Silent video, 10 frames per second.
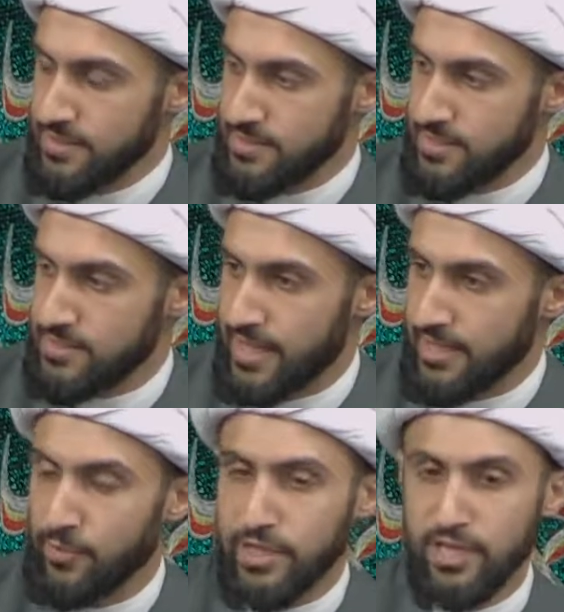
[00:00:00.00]
such that
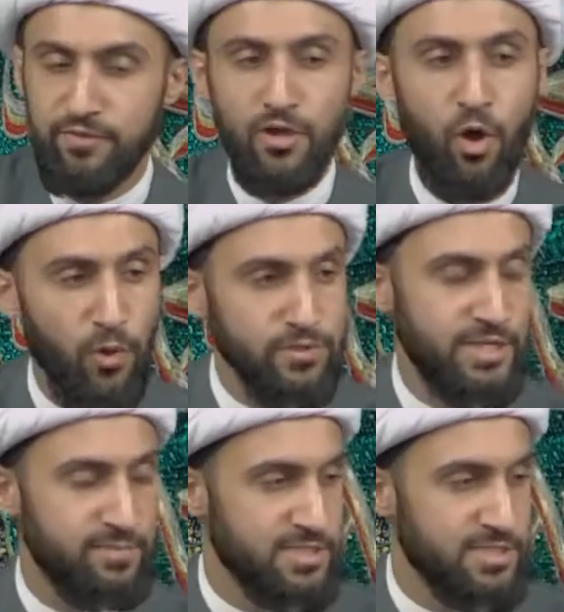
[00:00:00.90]
he would even hold him